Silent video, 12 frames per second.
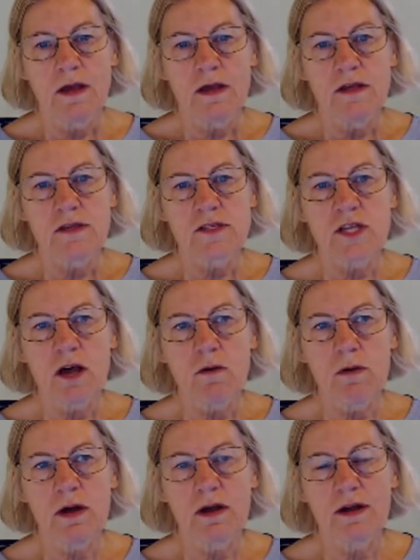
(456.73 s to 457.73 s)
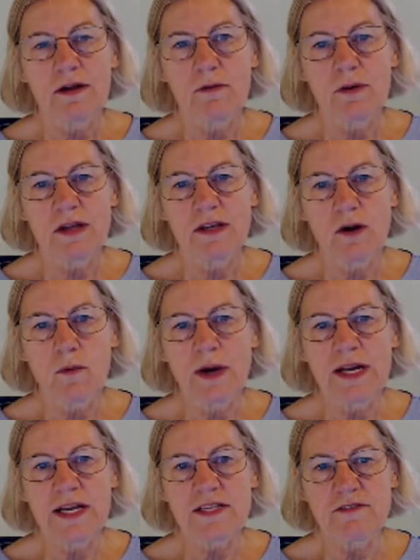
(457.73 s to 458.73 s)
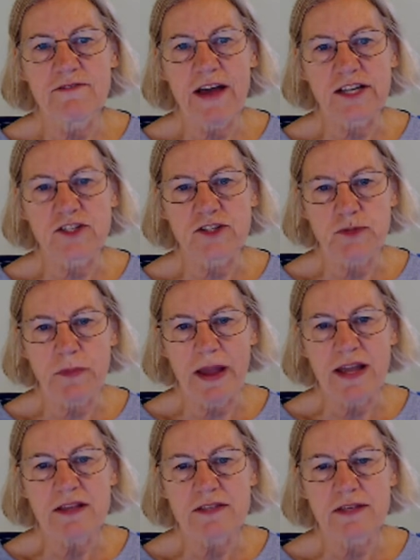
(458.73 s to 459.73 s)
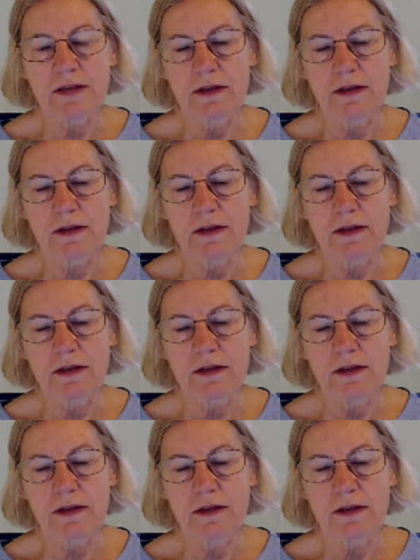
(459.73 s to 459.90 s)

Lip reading: So, you know, what is a vector space?